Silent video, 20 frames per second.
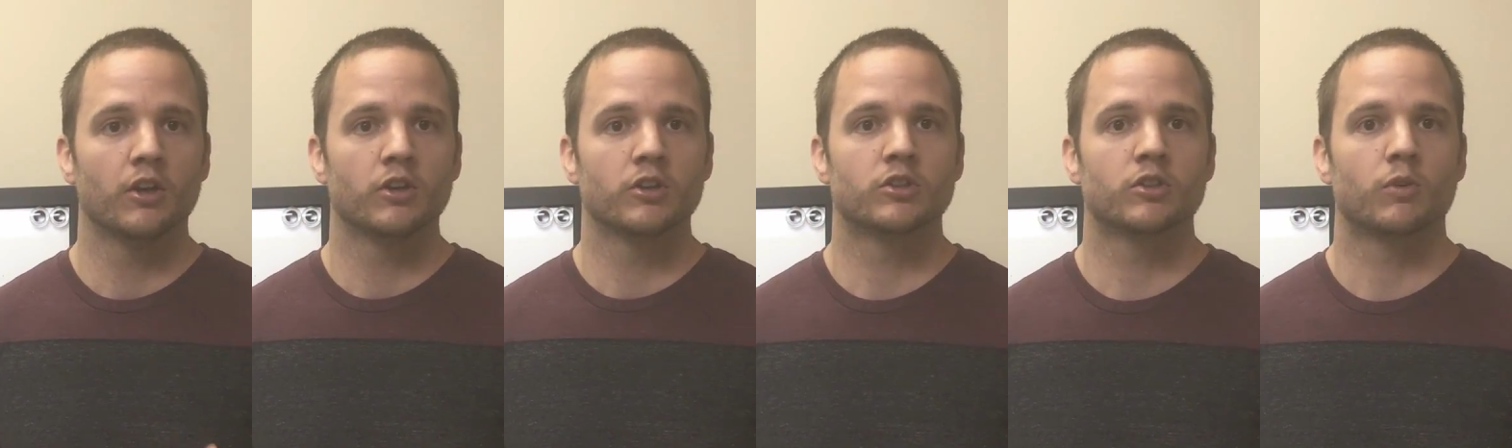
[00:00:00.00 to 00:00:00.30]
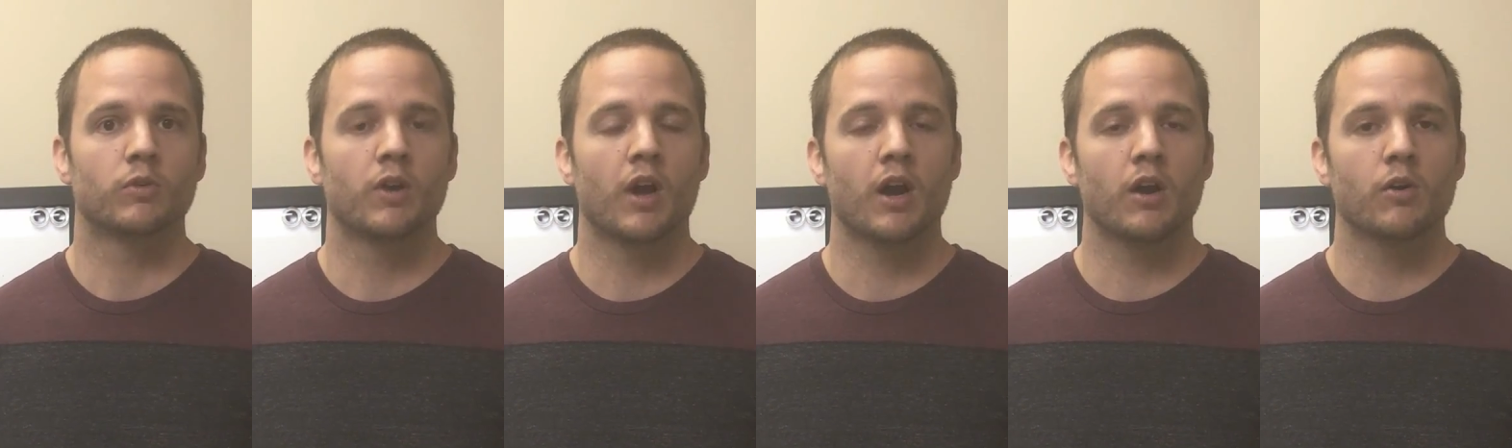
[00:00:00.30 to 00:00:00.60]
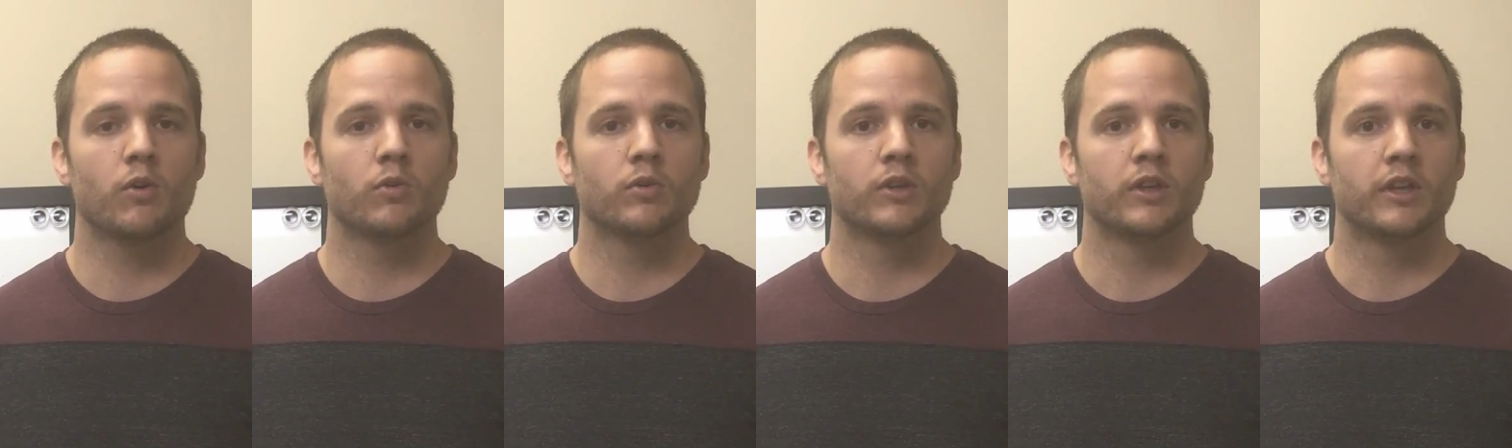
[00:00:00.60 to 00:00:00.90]
So
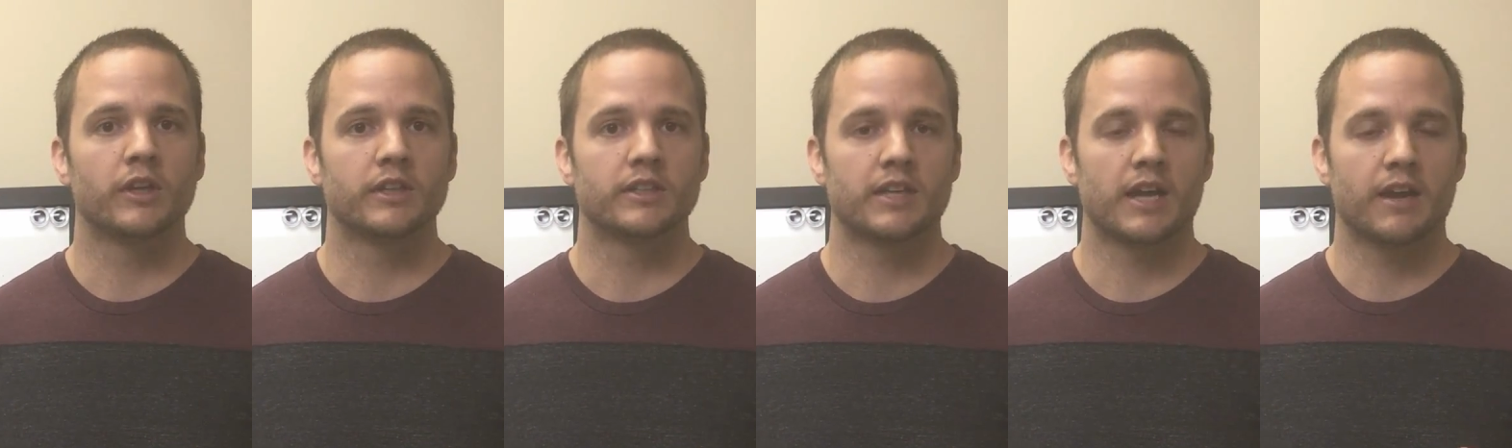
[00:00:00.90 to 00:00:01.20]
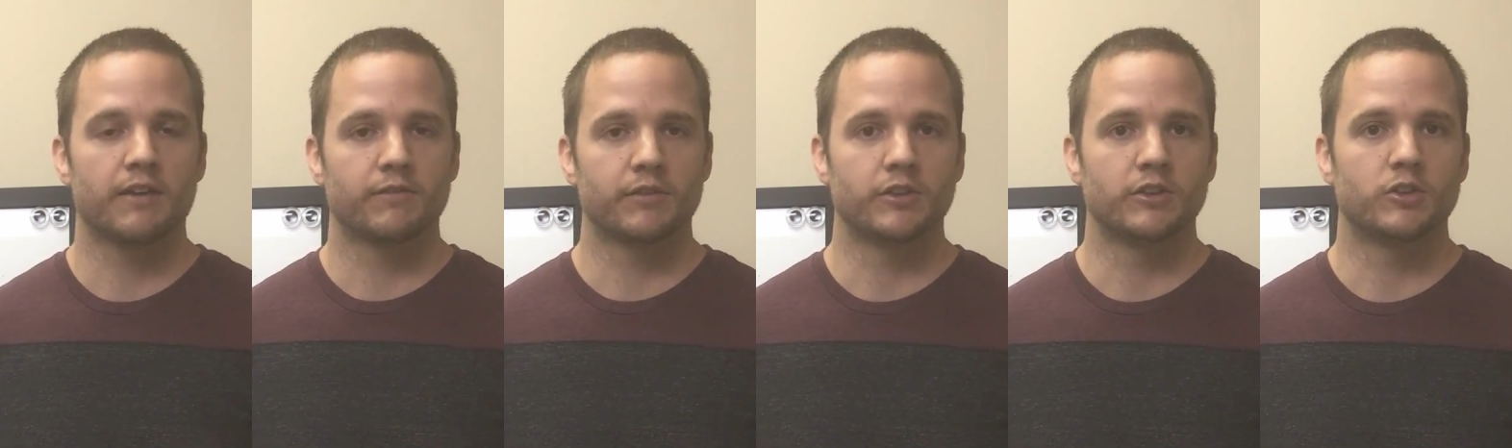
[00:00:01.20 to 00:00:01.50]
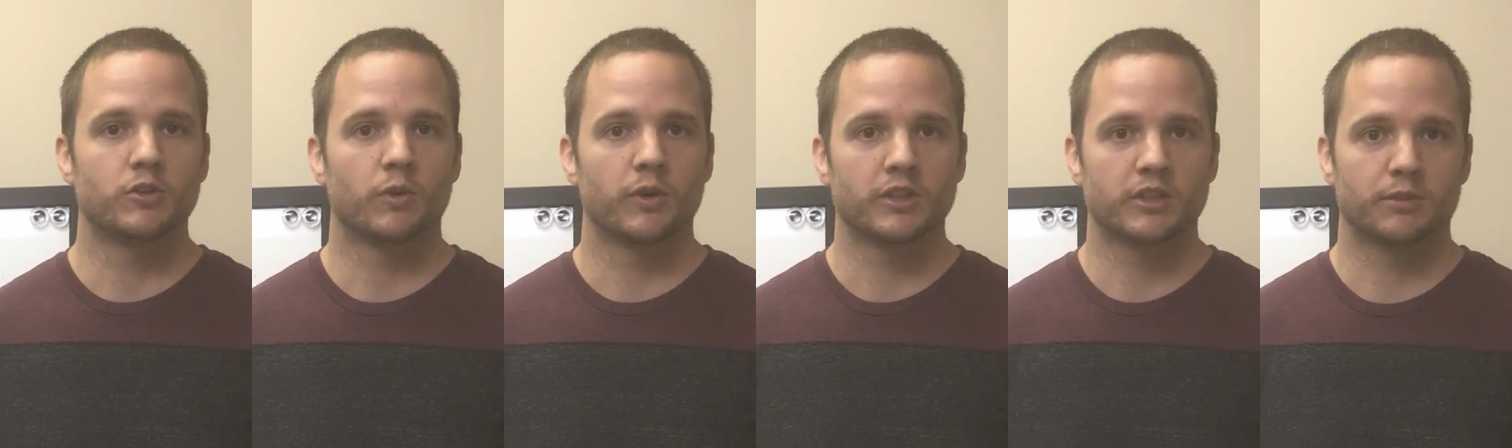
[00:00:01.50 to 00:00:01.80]
not only is every
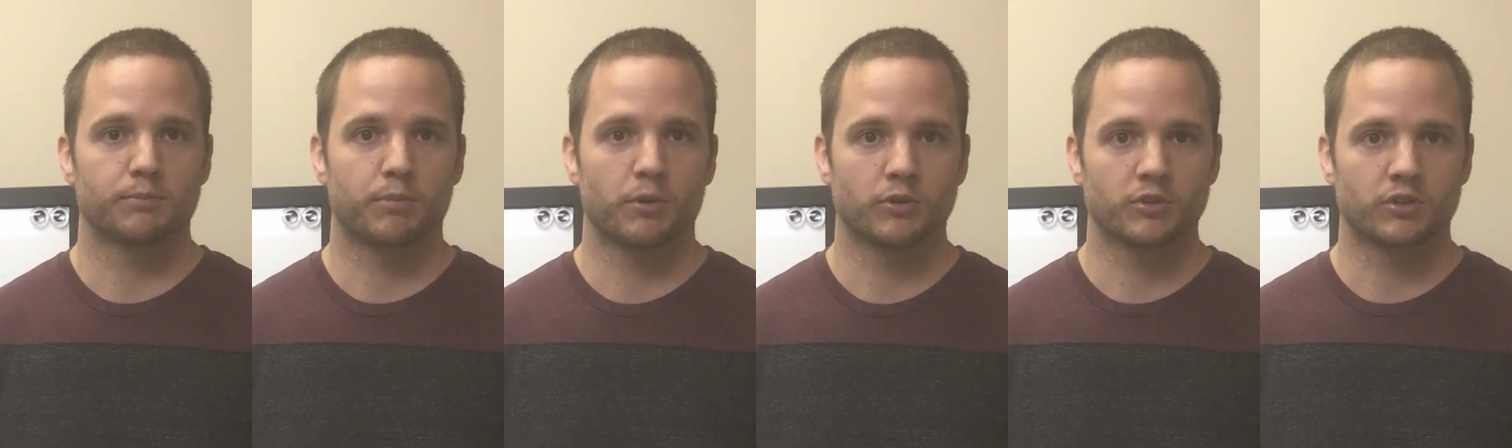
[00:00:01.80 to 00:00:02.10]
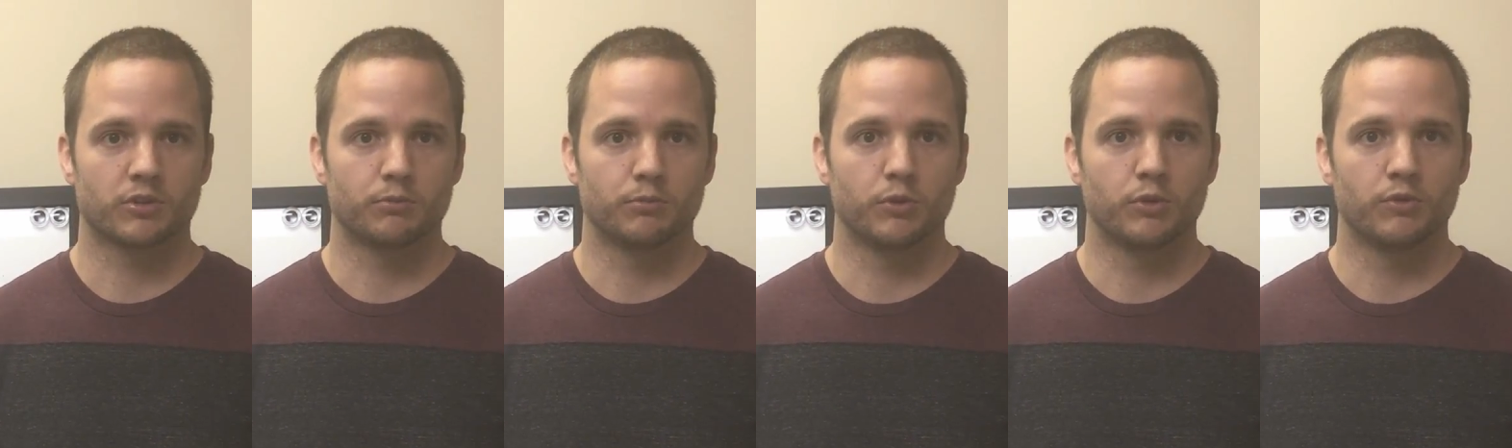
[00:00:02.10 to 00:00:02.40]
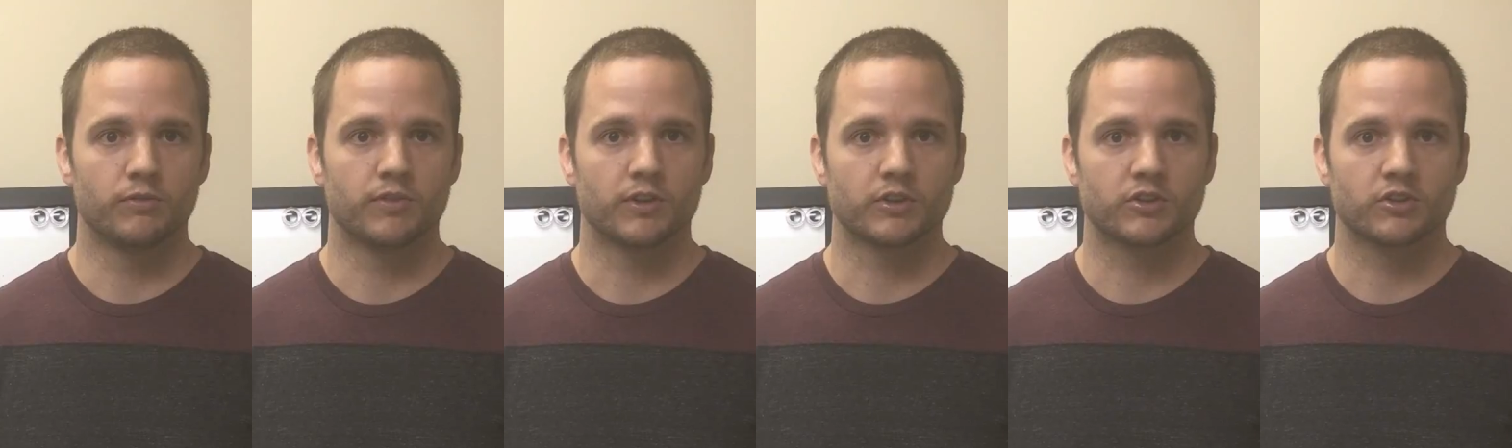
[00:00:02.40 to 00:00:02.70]
joint supposed to
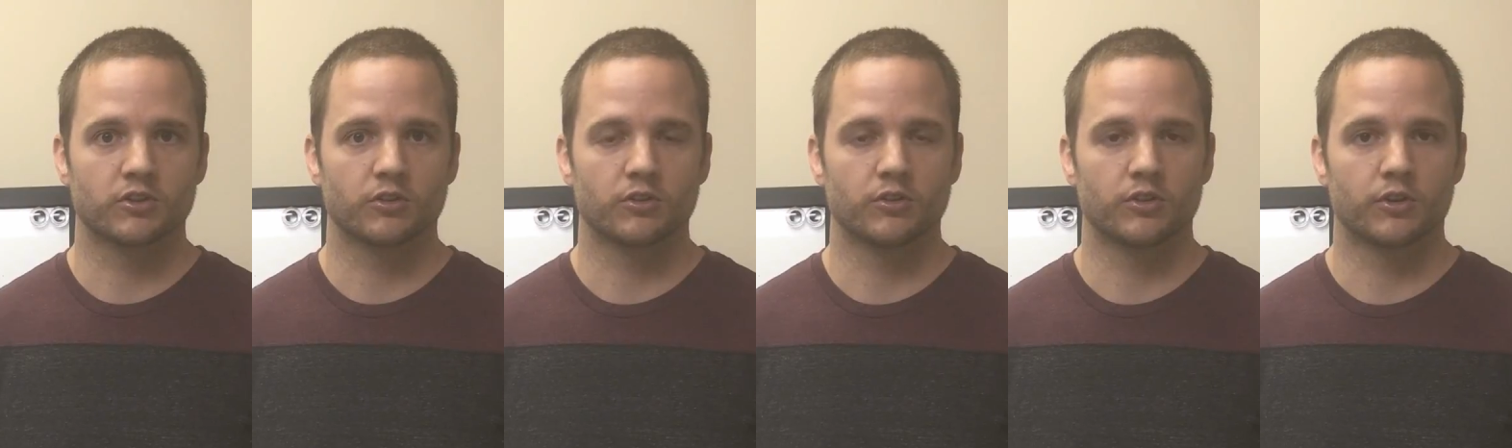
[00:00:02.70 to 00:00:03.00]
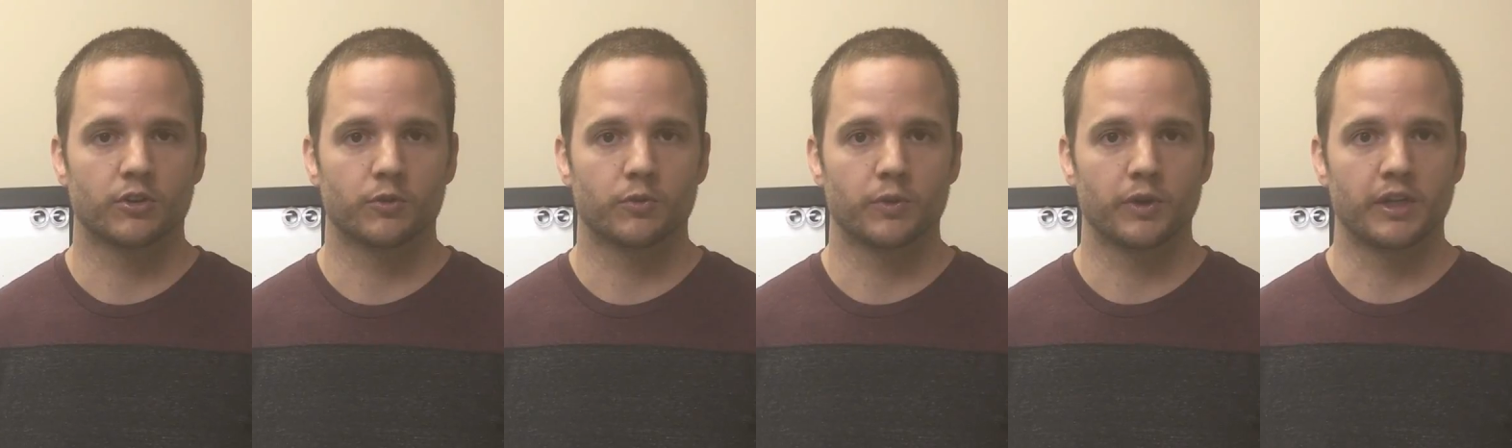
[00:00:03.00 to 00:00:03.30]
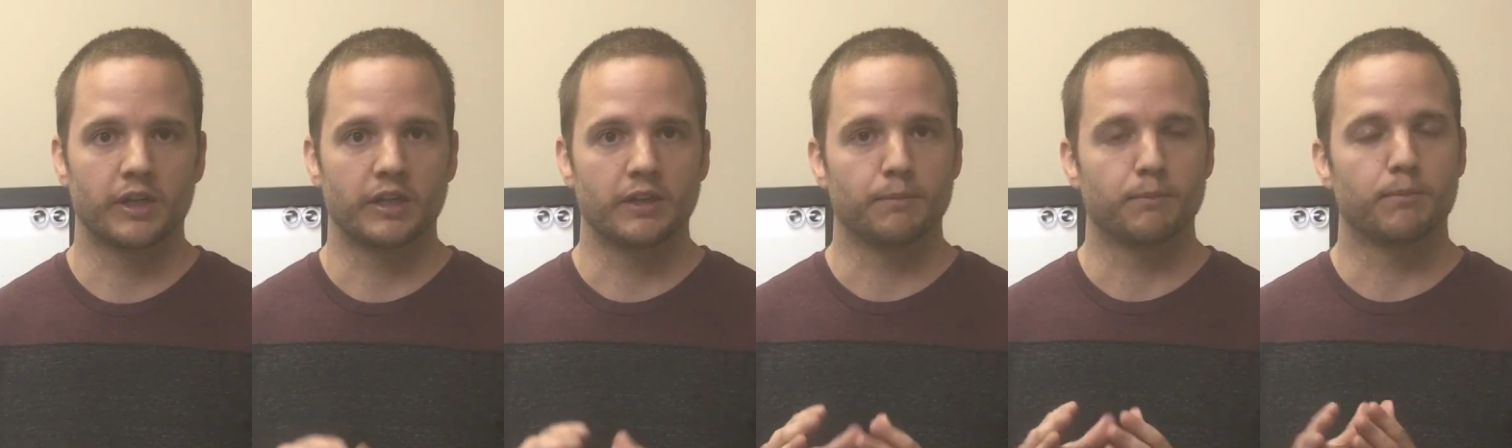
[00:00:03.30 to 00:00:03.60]
move a certain
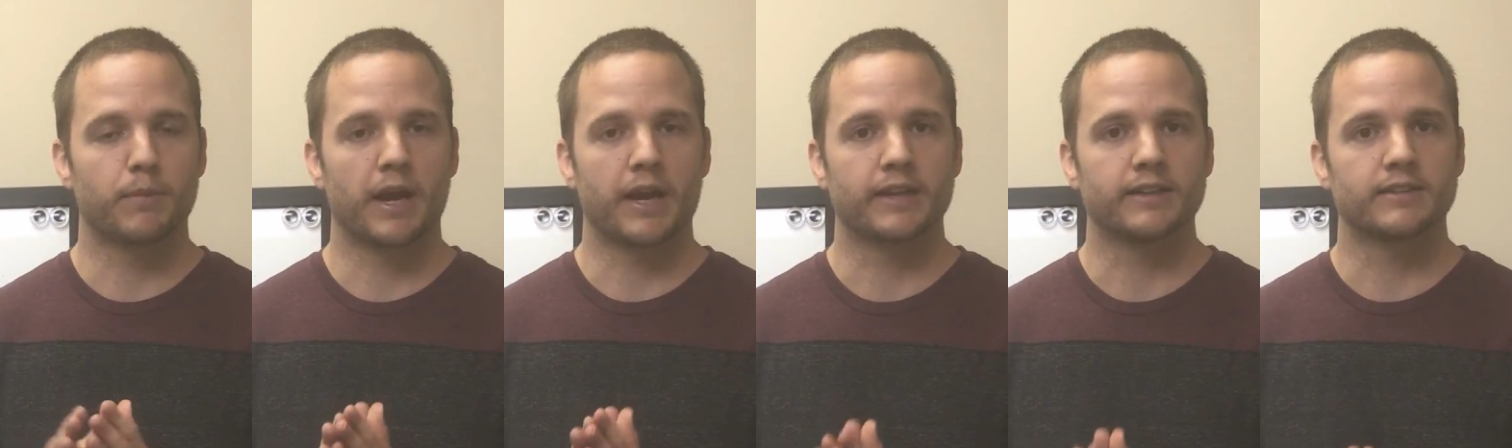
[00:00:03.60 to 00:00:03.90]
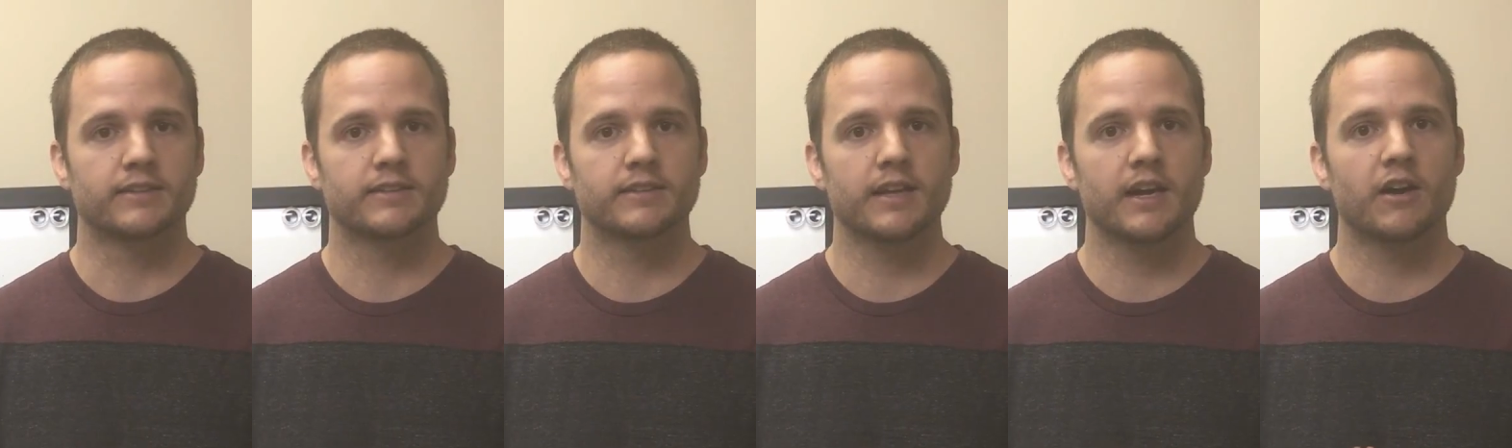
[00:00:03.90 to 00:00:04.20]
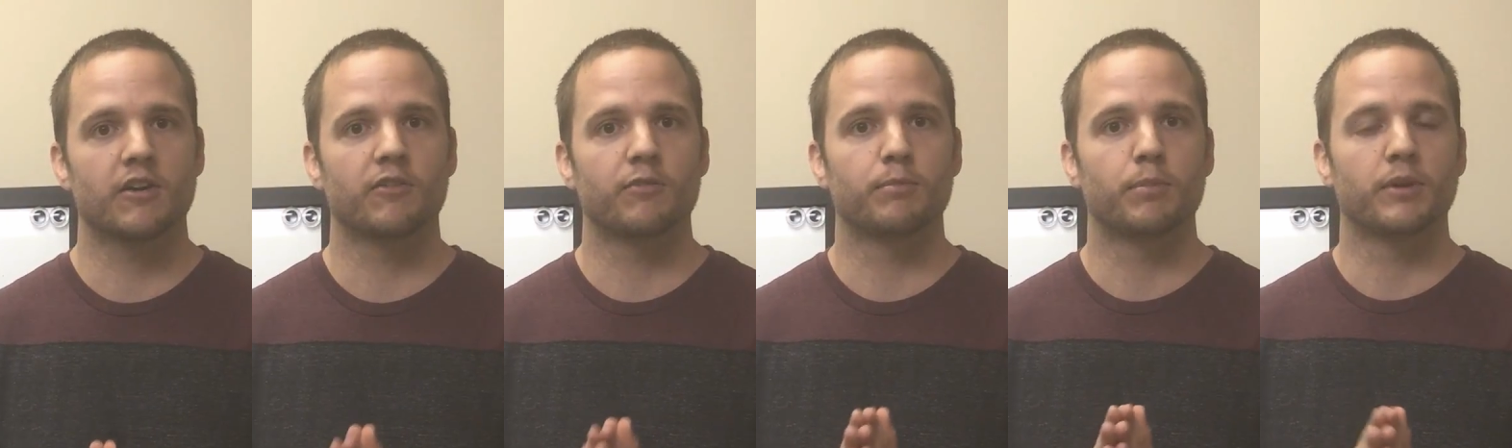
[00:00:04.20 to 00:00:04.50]
degree by
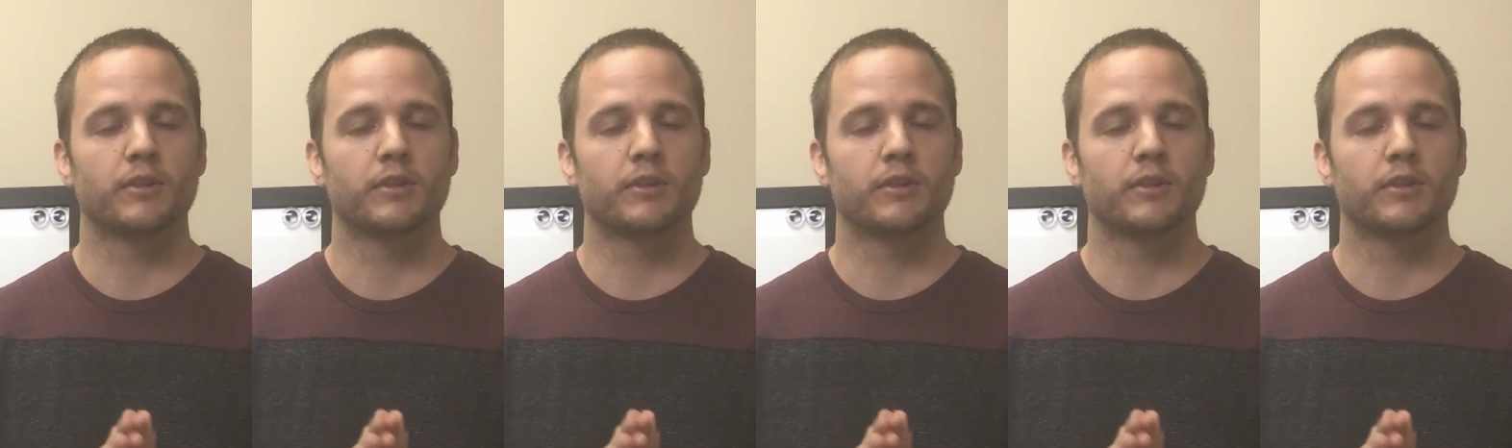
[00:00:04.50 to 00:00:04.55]
itself,